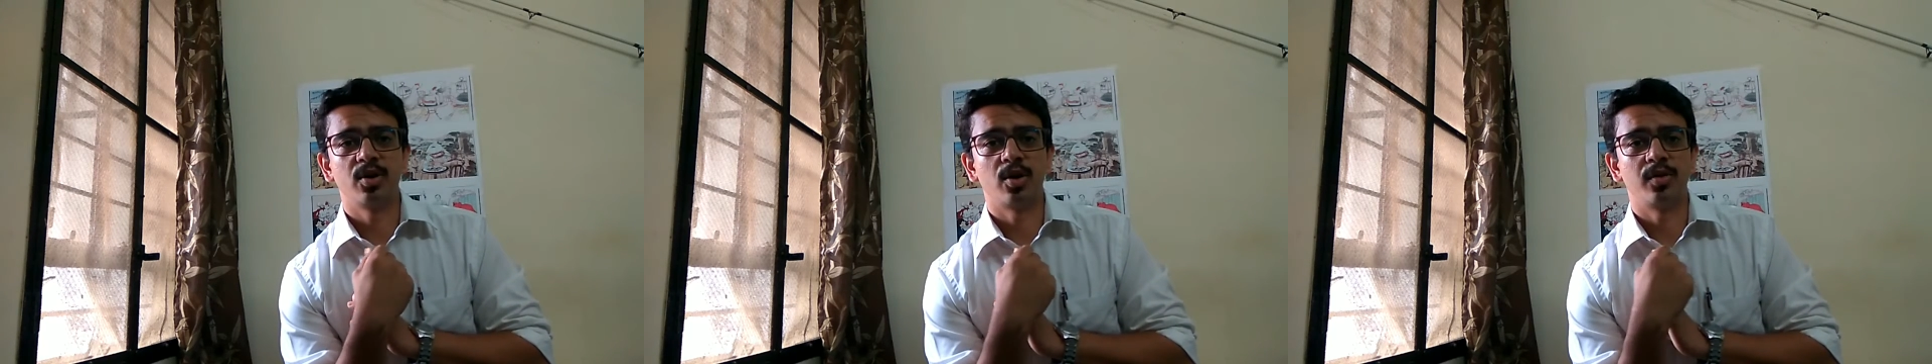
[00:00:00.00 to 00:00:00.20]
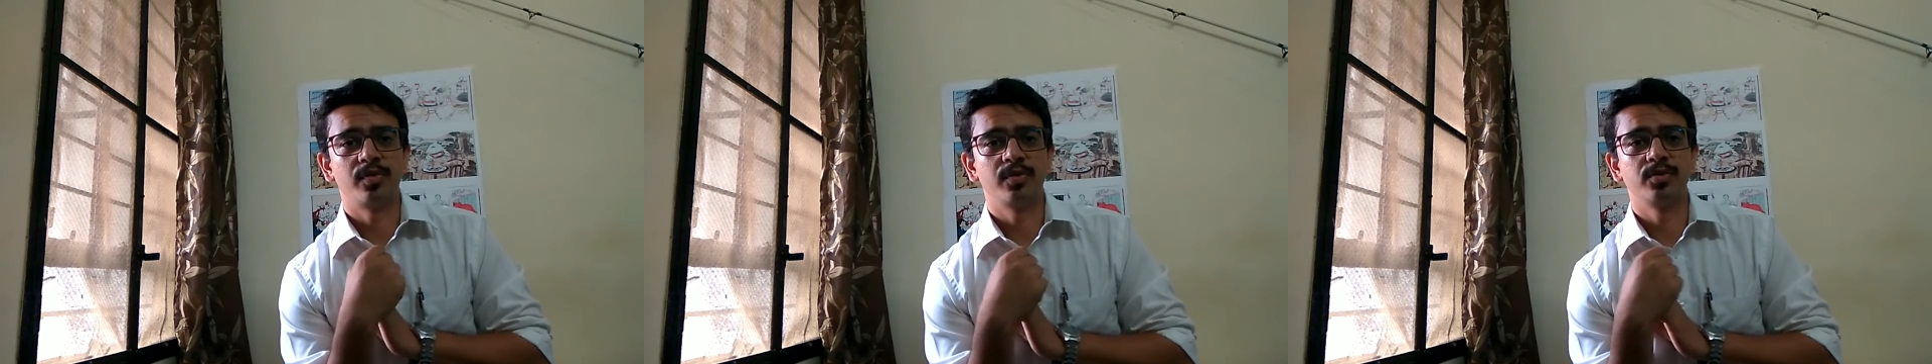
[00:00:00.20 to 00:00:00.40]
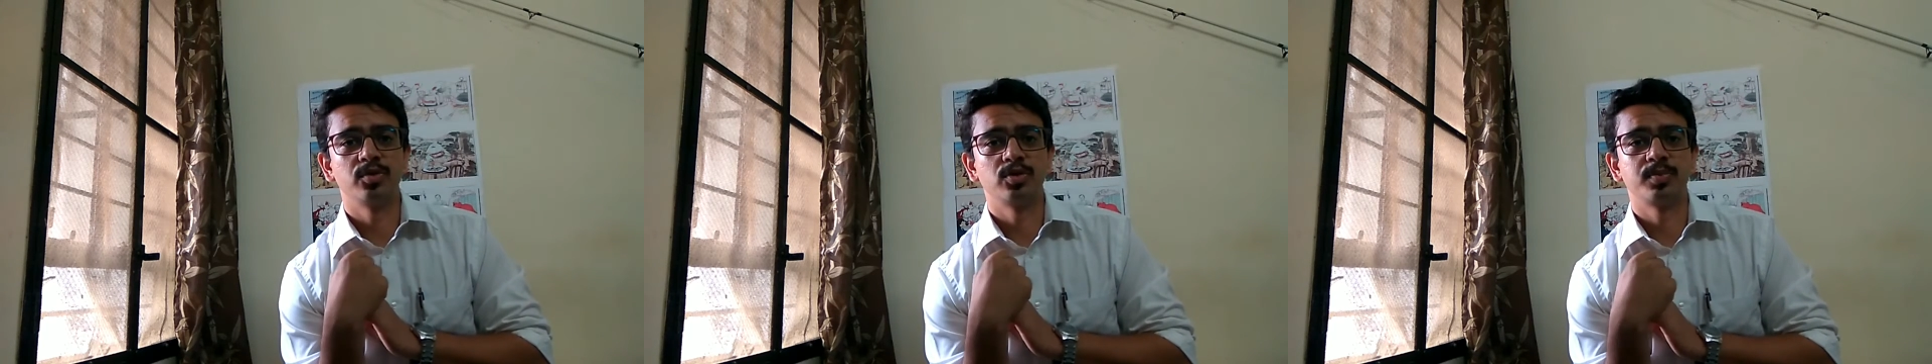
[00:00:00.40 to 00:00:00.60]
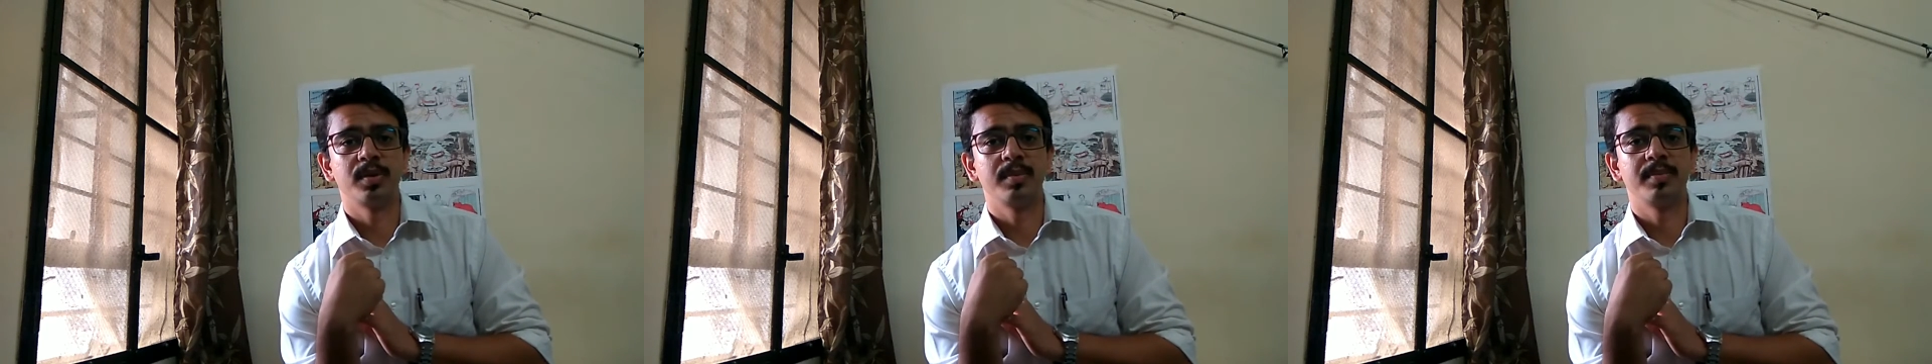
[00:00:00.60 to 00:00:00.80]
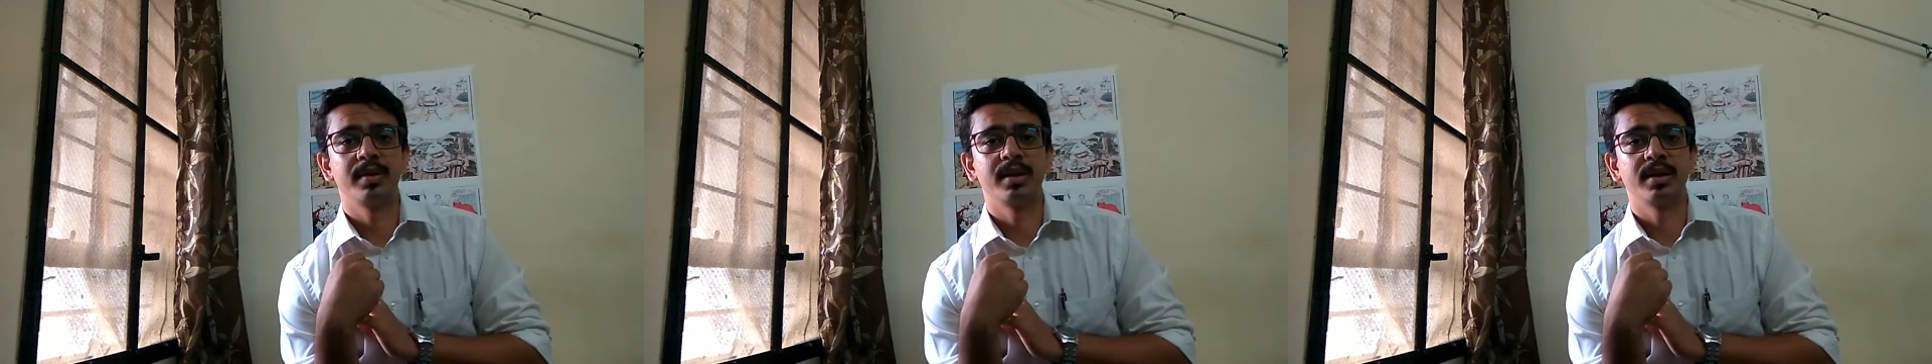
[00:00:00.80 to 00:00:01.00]
off of those
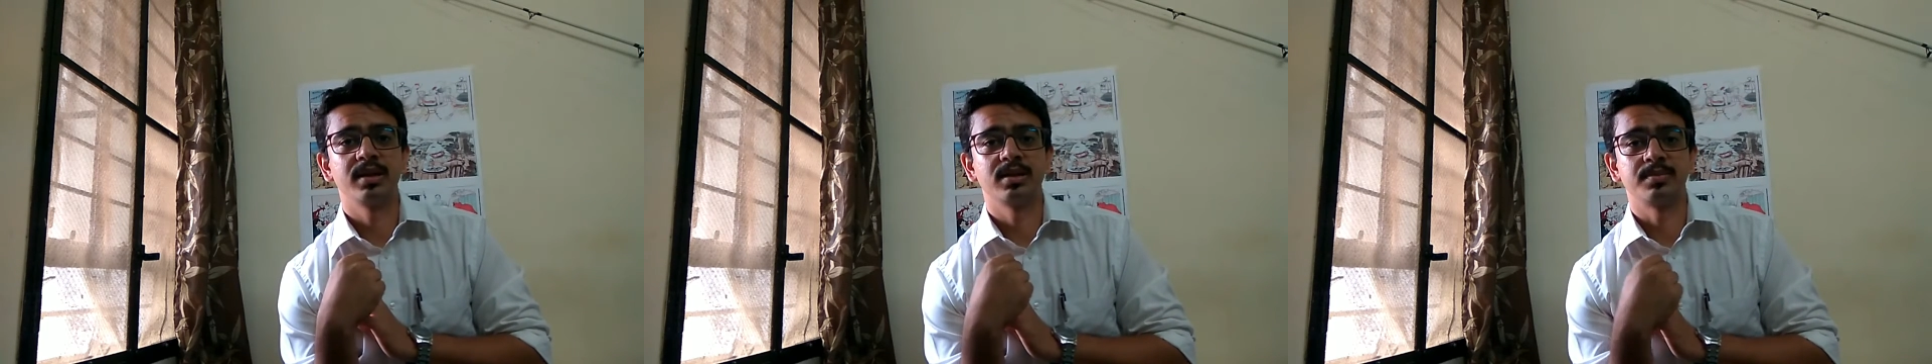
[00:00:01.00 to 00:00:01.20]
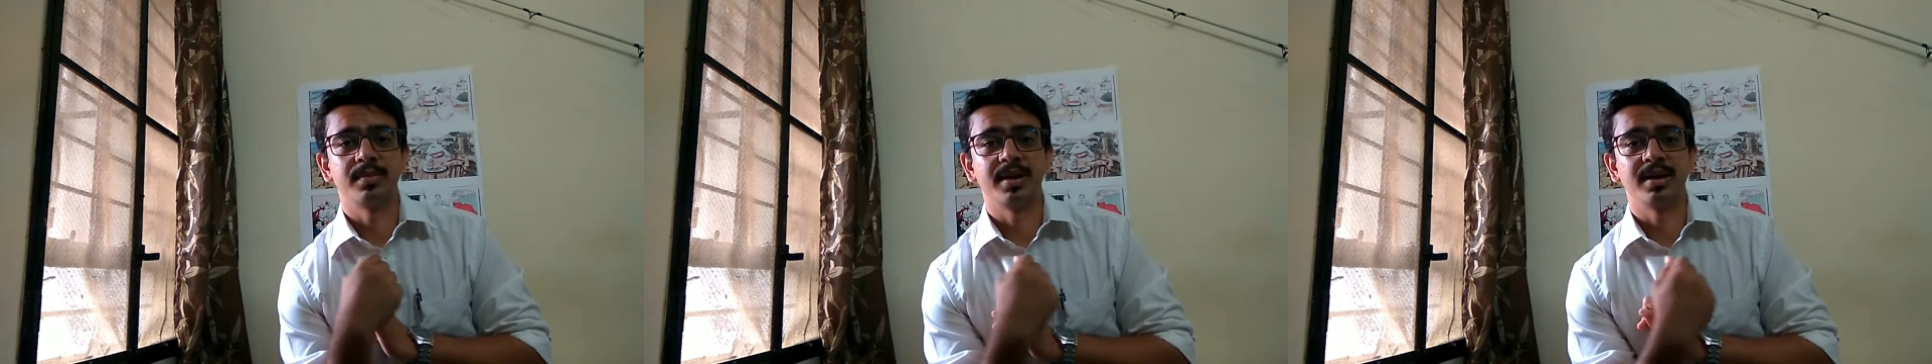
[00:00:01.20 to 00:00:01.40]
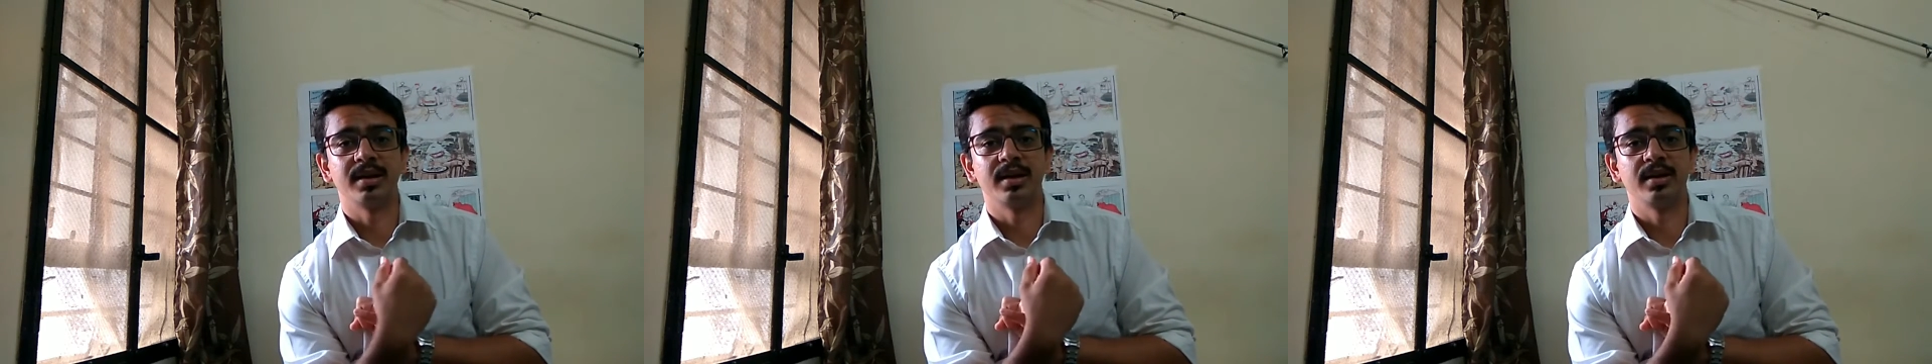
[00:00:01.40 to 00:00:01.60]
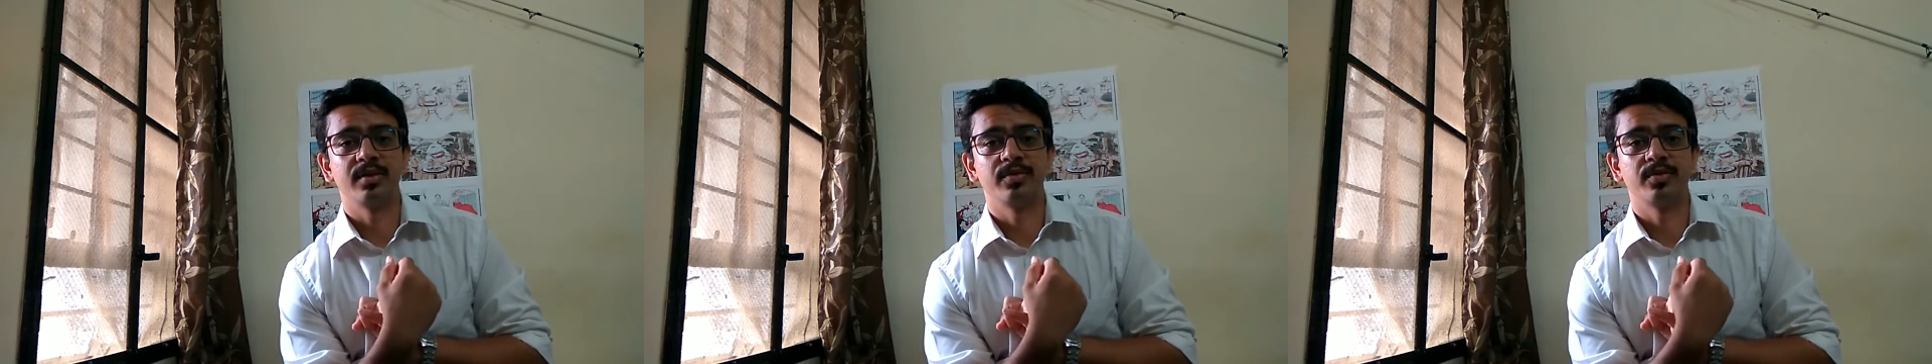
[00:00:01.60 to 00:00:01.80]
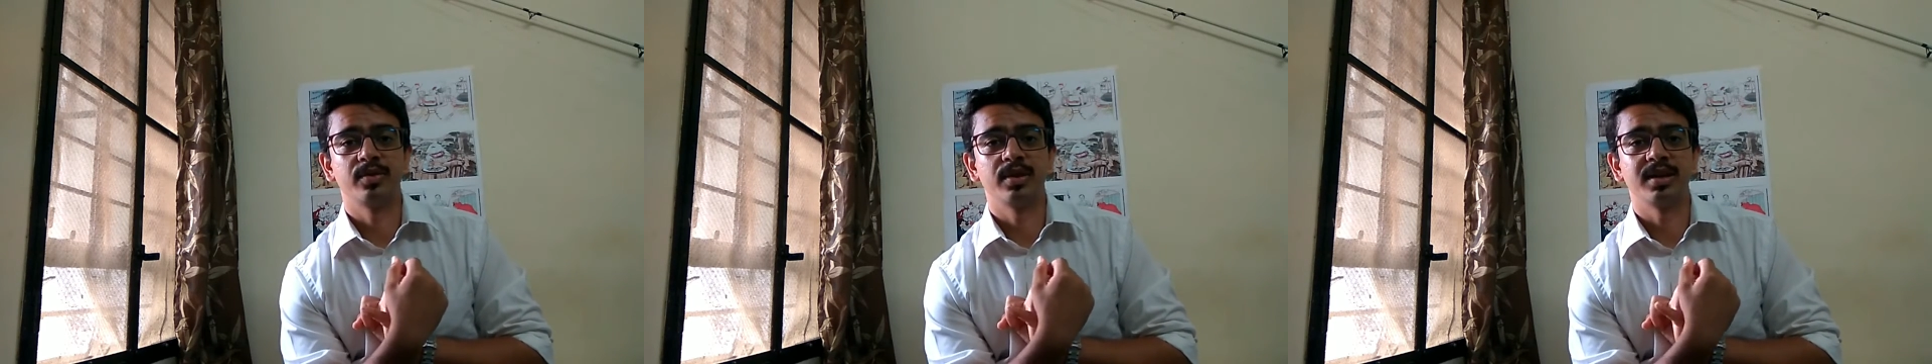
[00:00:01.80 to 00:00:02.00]
PPTs
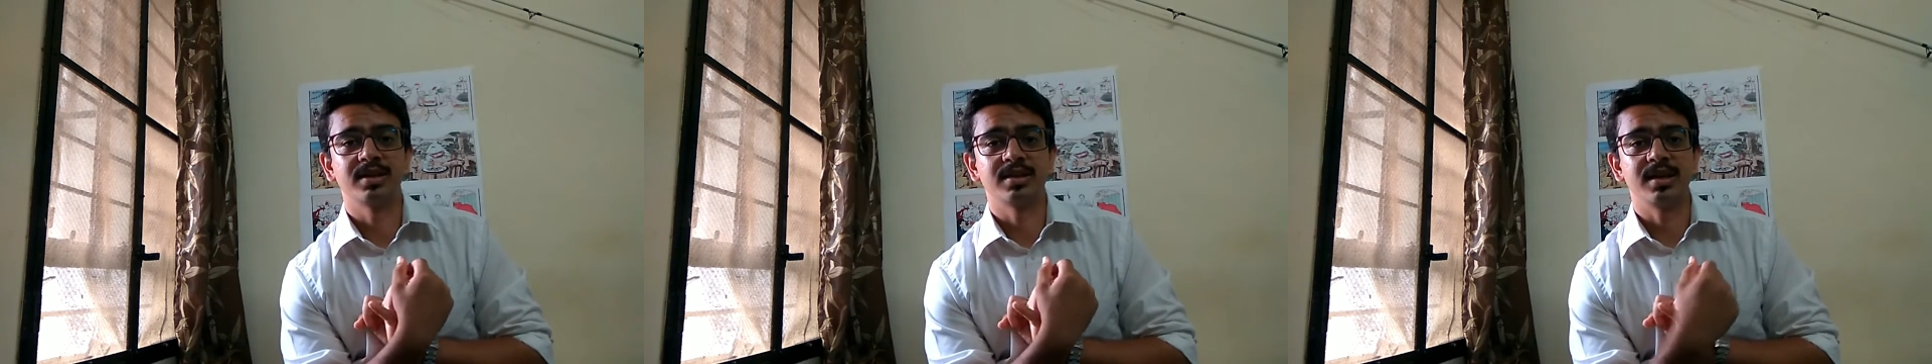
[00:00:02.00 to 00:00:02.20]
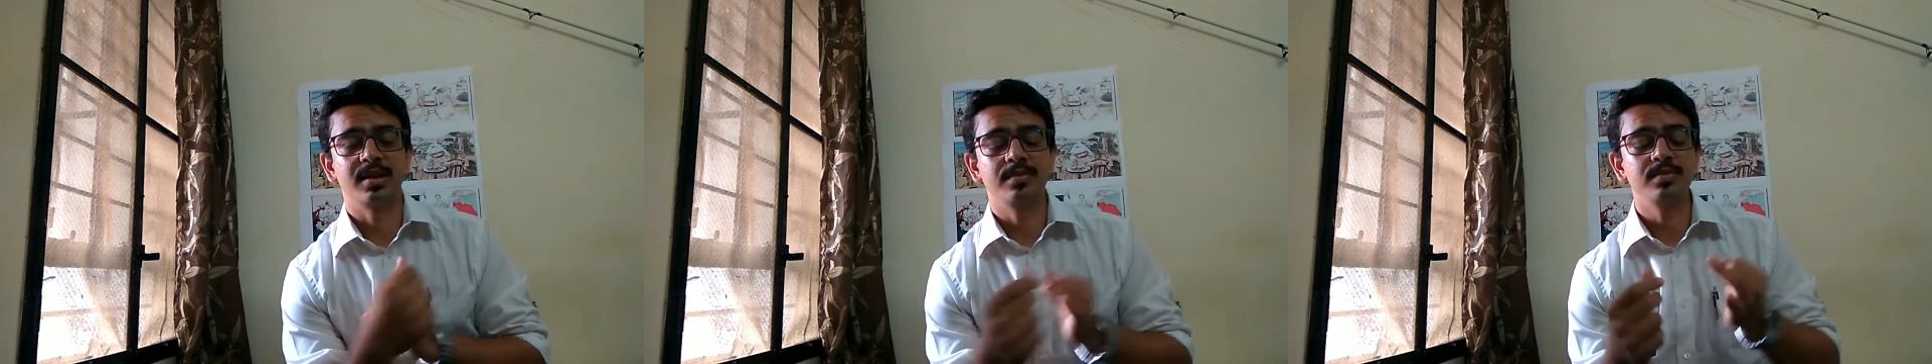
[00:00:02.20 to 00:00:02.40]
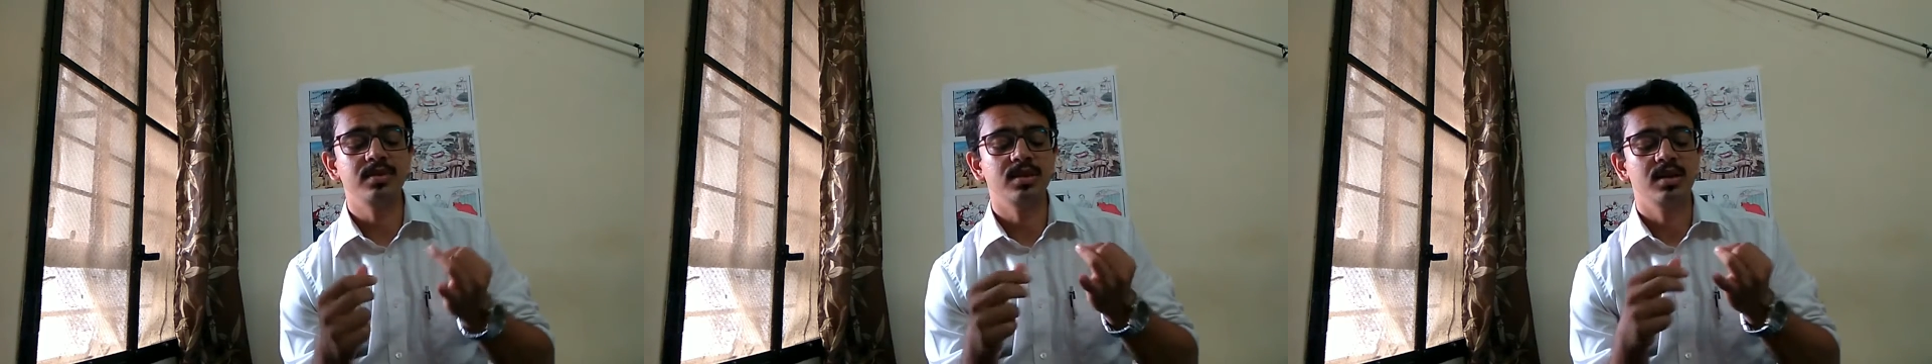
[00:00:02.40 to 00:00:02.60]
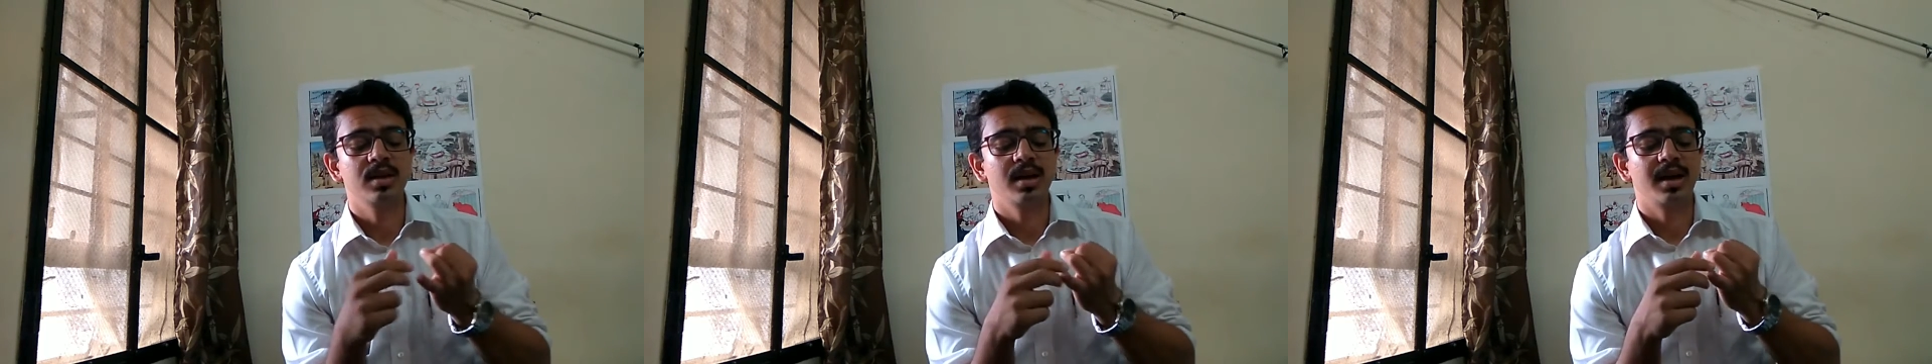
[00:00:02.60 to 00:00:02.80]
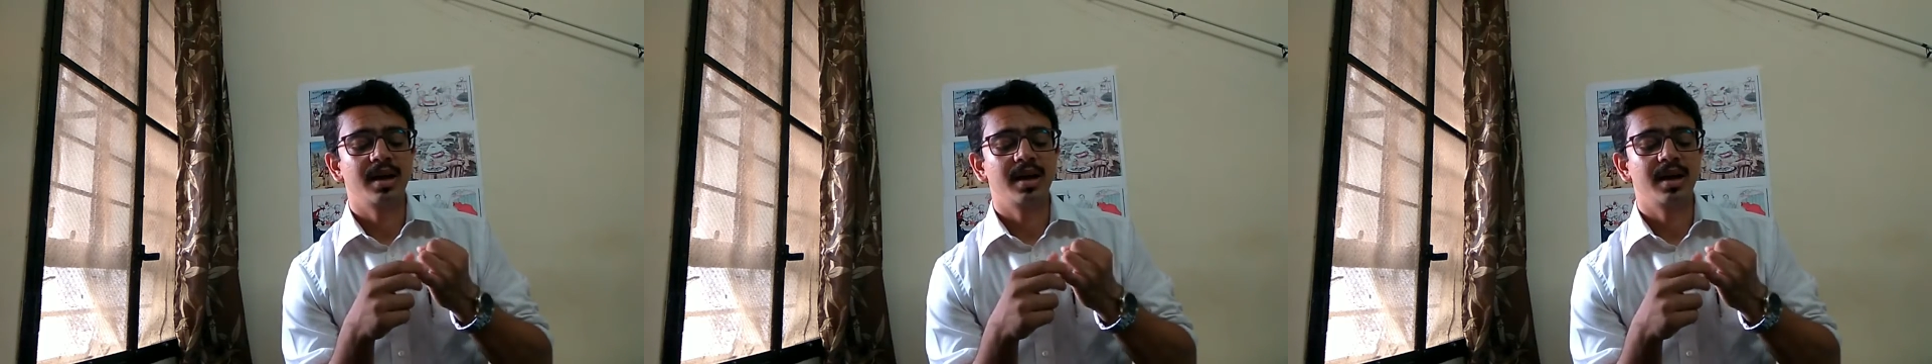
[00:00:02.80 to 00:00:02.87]
mainly for the exams,